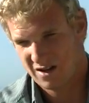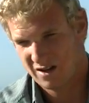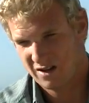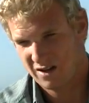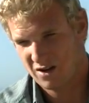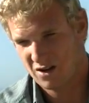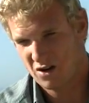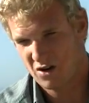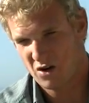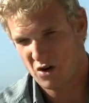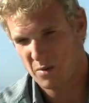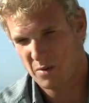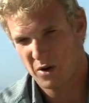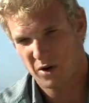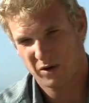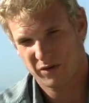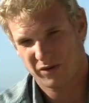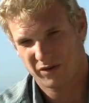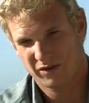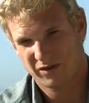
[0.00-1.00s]
you know,
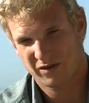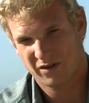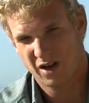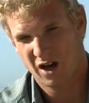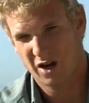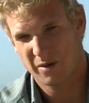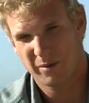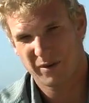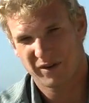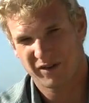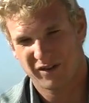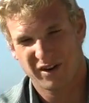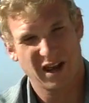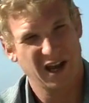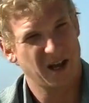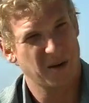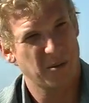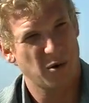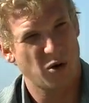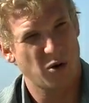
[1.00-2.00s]
almost
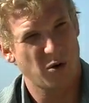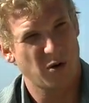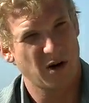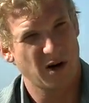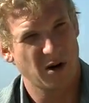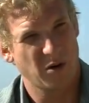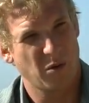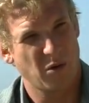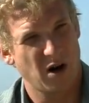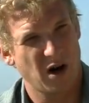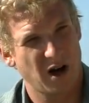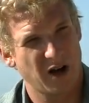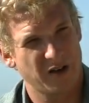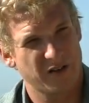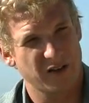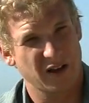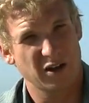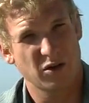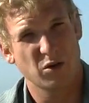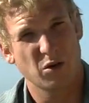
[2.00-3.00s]
unmistakable what it
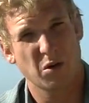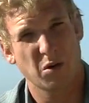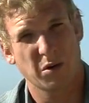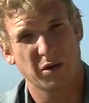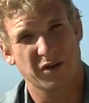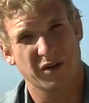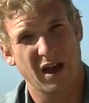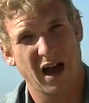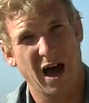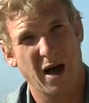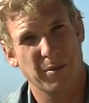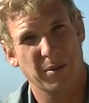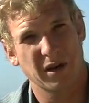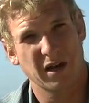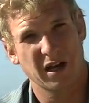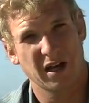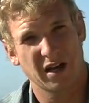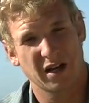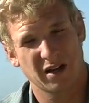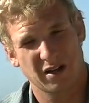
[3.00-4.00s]
was. I knew it was
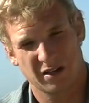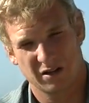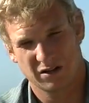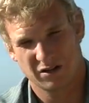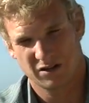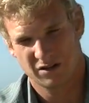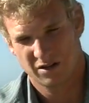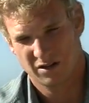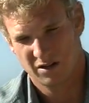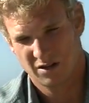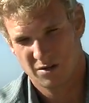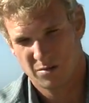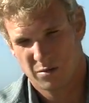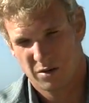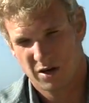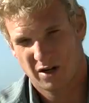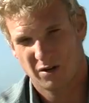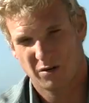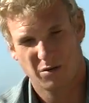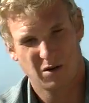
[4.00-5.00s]
happening,
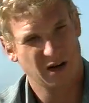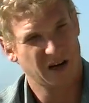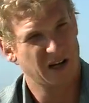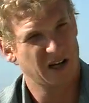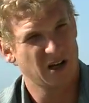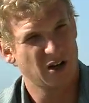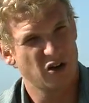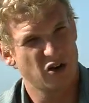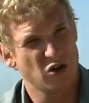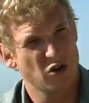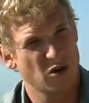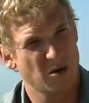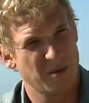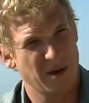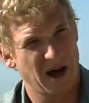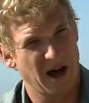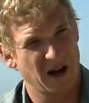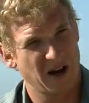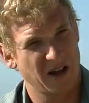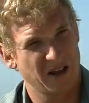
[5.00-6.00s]
but what can you do
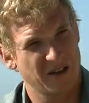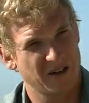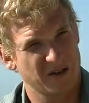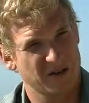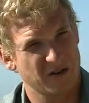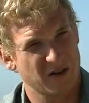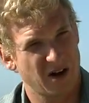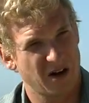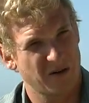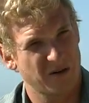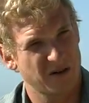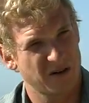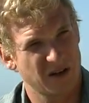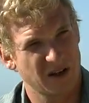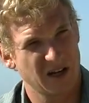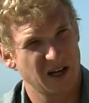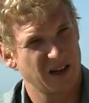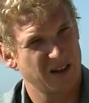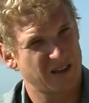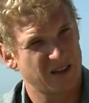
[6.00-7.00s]
about it? There's not
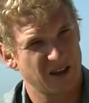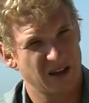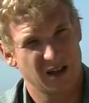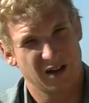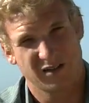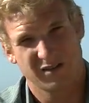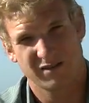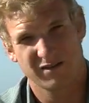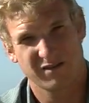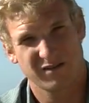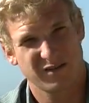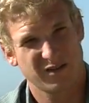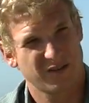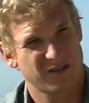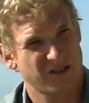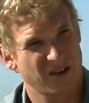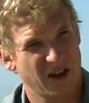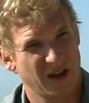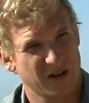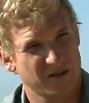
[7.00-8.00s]
really anything.
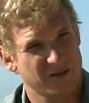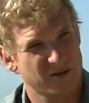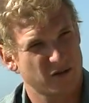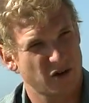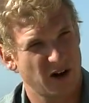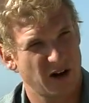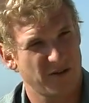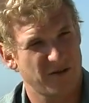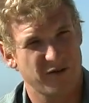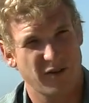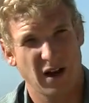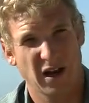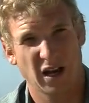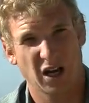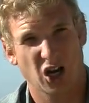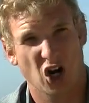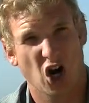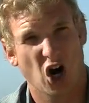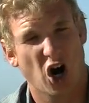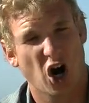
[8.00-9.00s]
It's like trying to fight
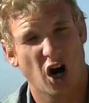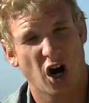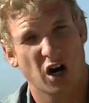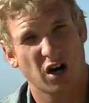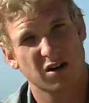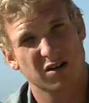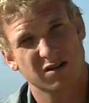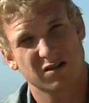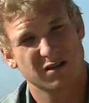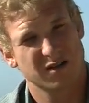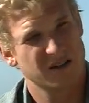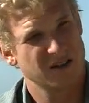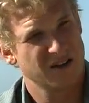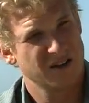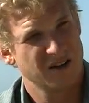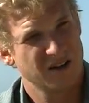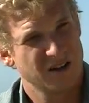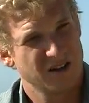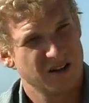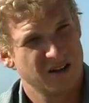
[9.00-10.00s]
a car
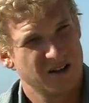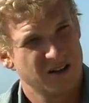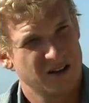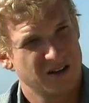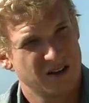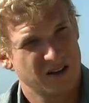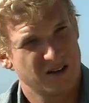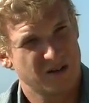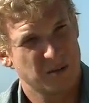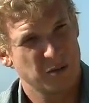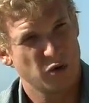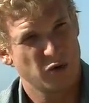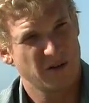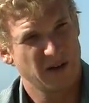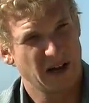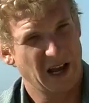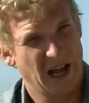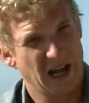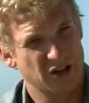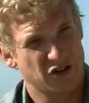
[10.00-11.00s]
that's
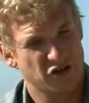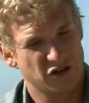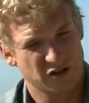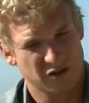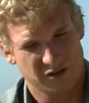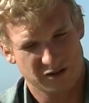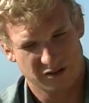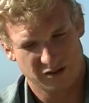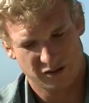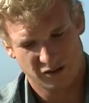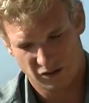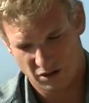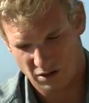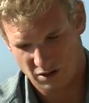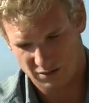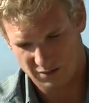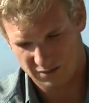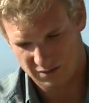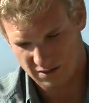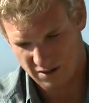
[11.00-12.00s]
moving at you.
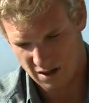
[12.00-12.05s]
So,